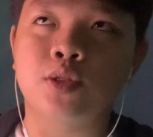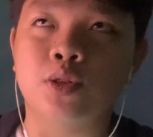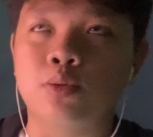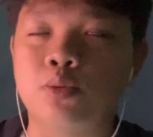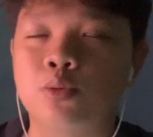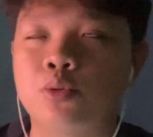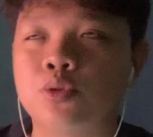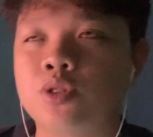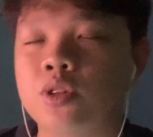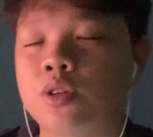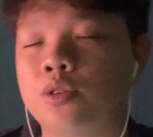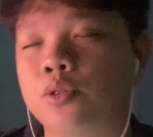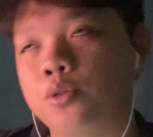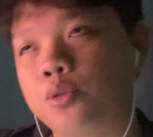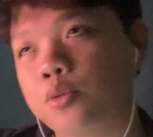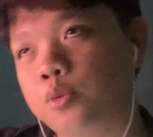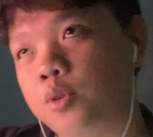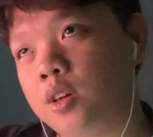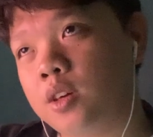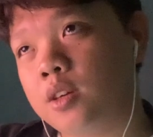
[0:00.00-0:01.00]
twos, and
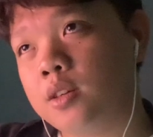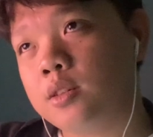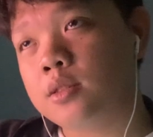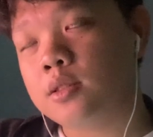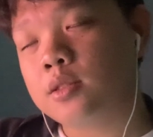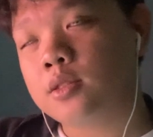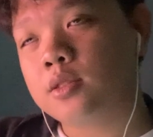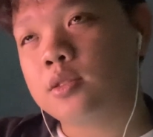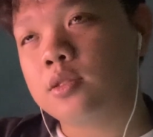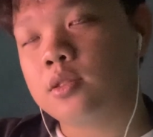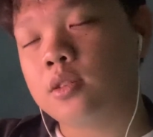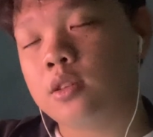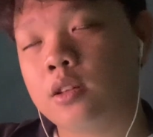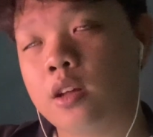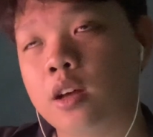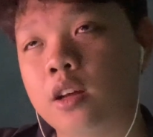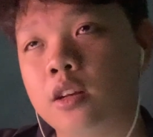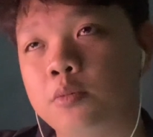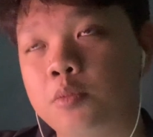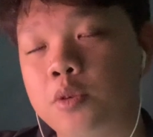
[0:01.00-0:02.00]
threes in
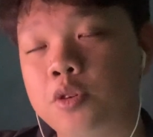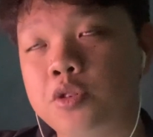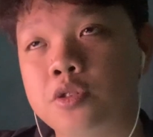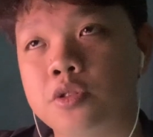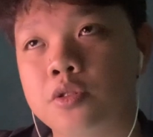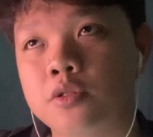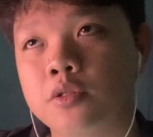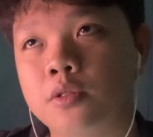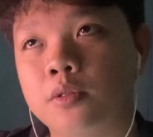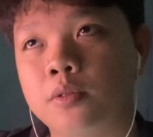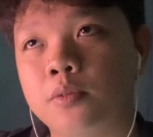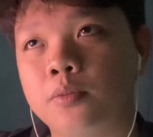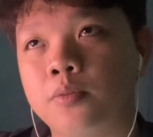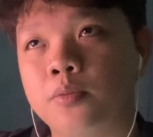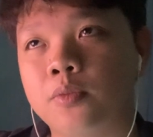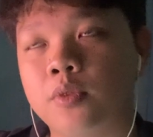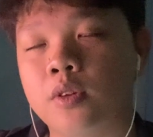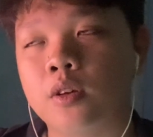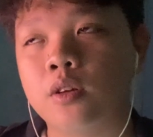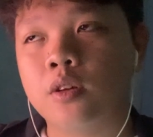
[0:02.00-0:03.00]
animation.
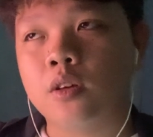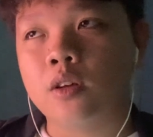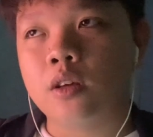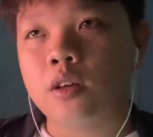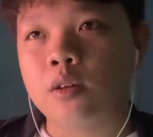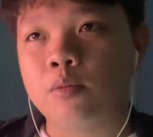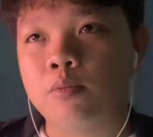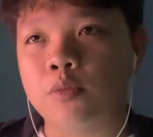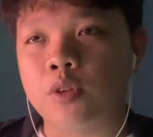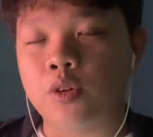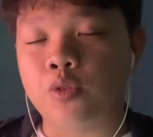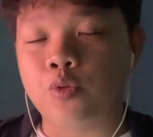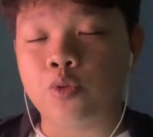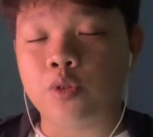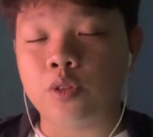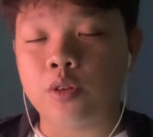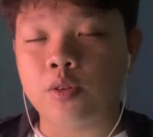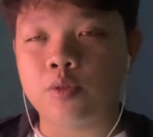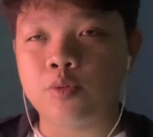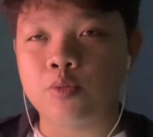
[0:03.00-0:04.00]

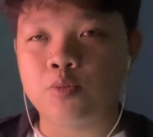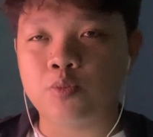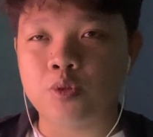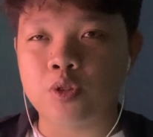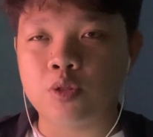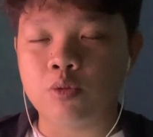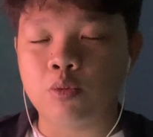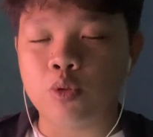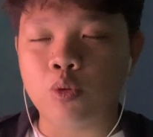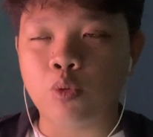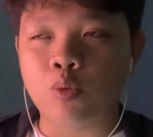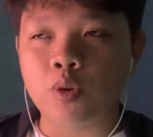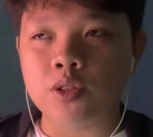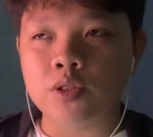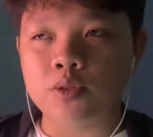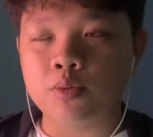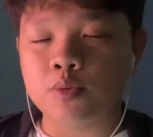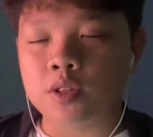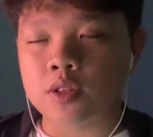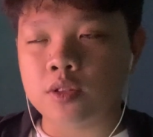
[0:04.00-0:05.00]
The ones,
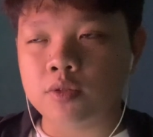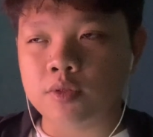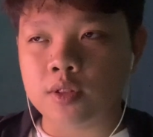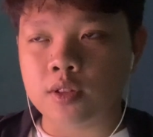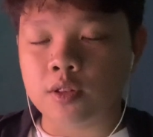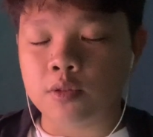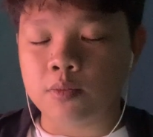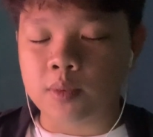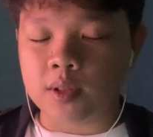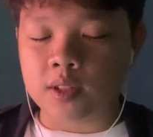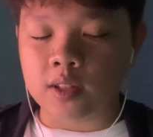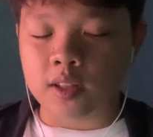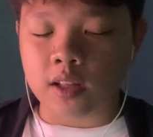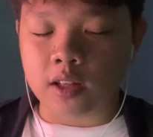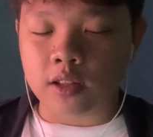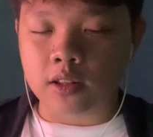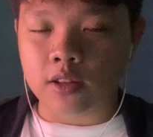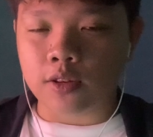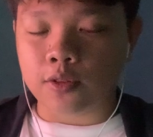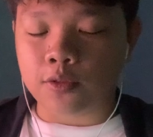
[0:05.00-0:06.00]
twos, and threes are basically
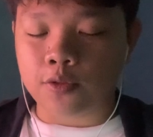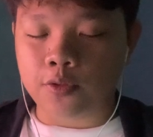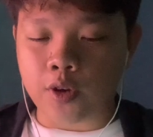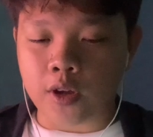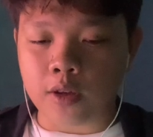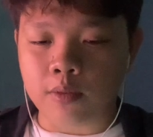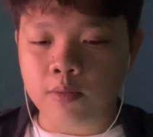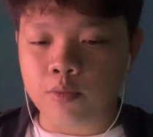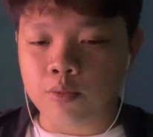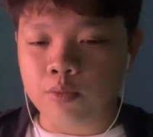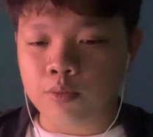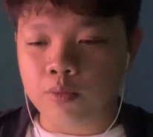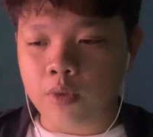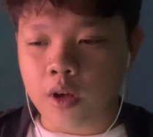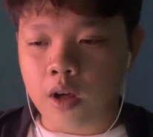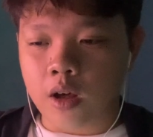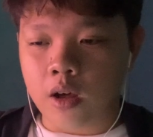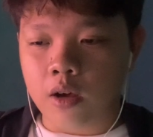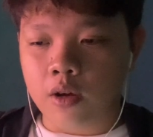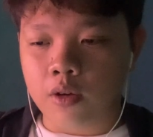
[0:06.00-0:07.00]
like the frame
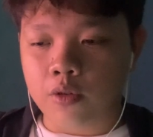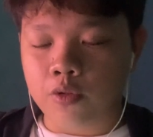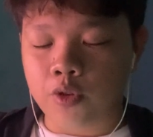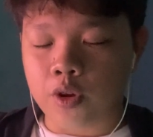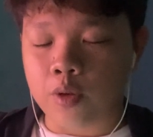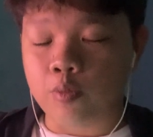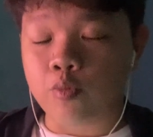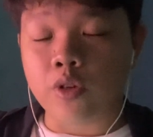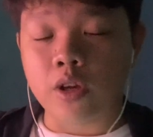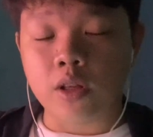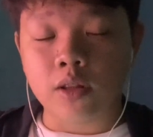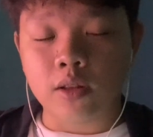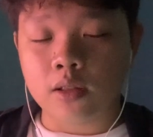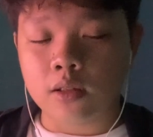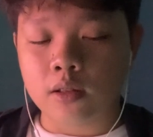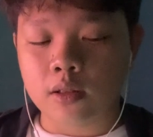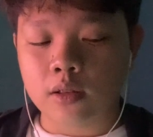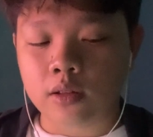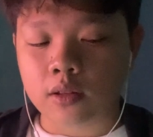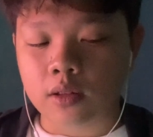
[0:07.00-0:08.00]
rate
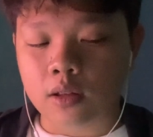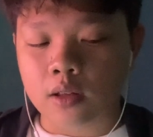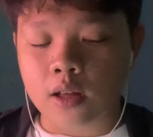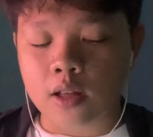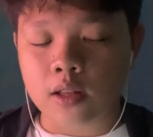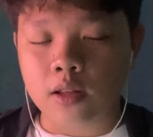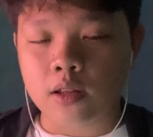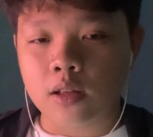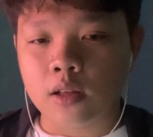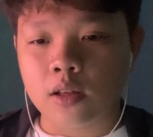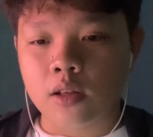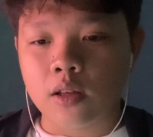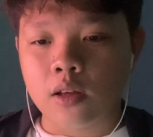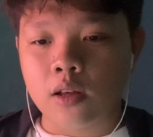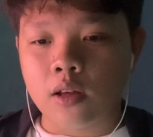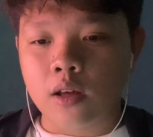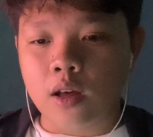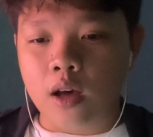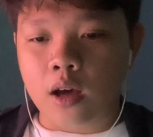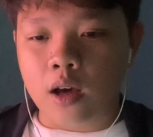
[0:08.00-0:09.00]
that
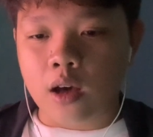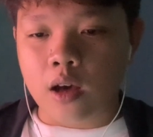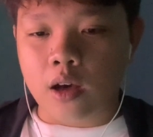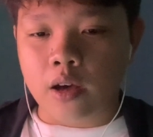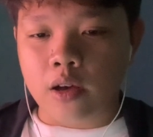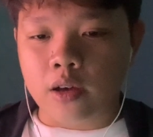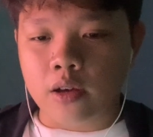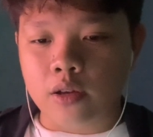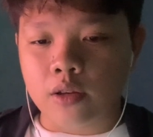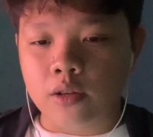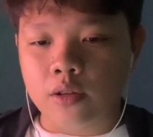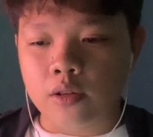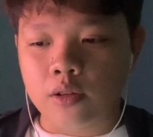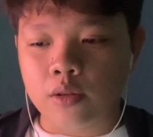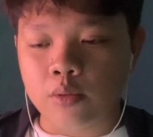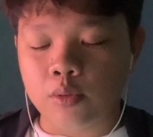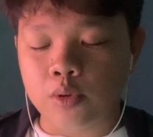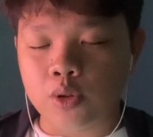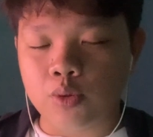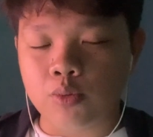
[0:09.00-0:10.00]

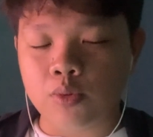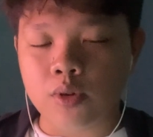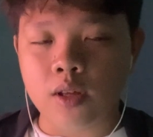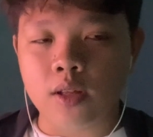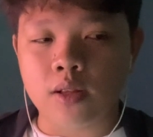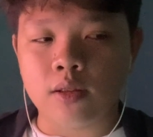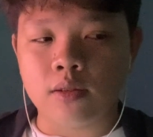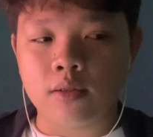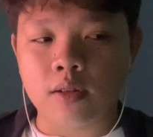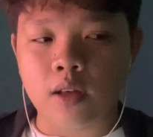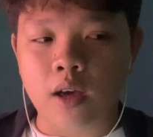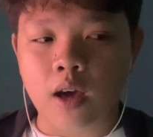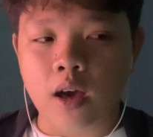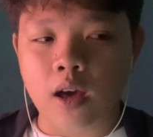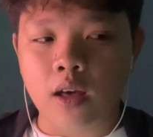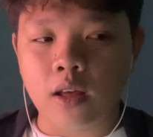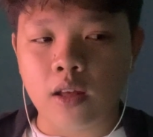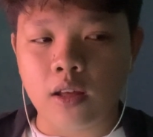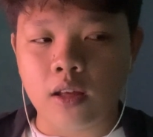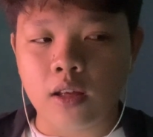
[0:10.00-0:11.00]
you would do in
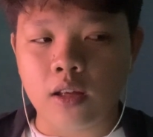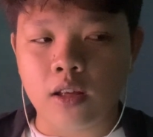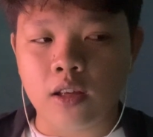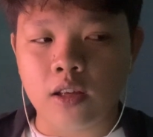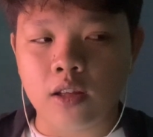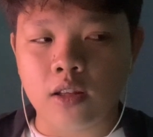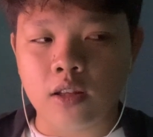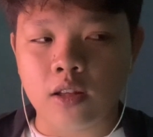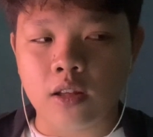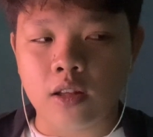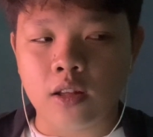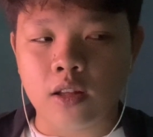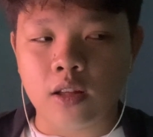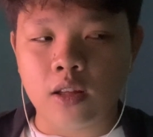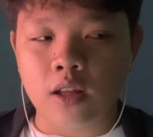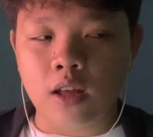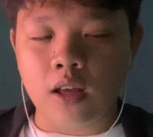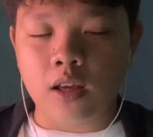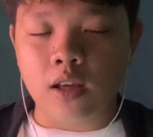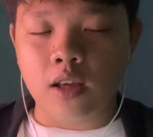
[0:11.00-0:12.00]

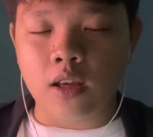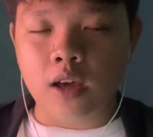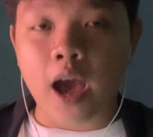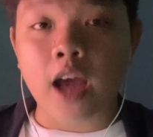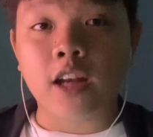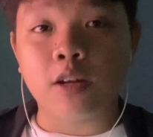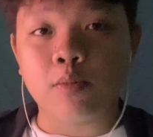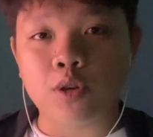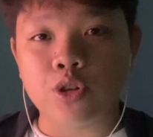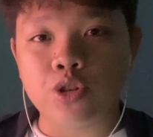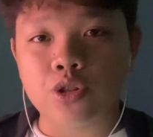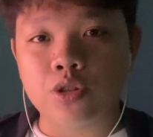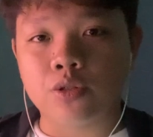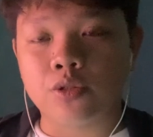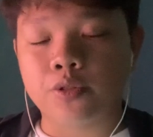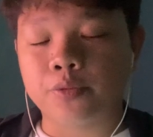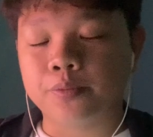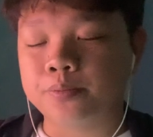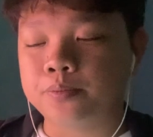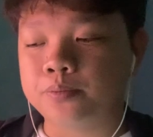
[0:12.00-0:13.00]
a
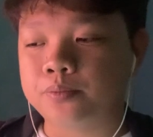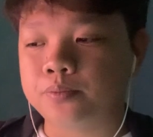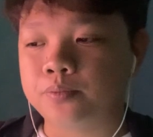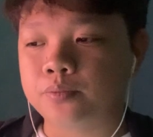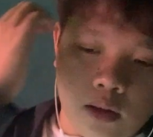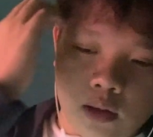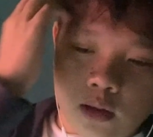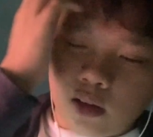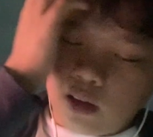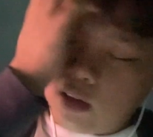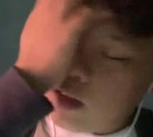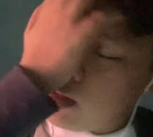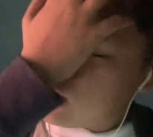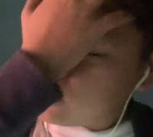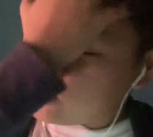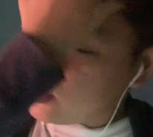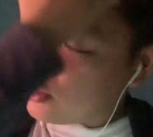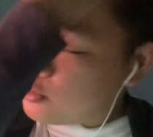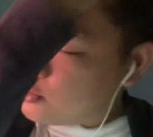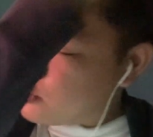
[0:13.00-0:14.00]
animation. And so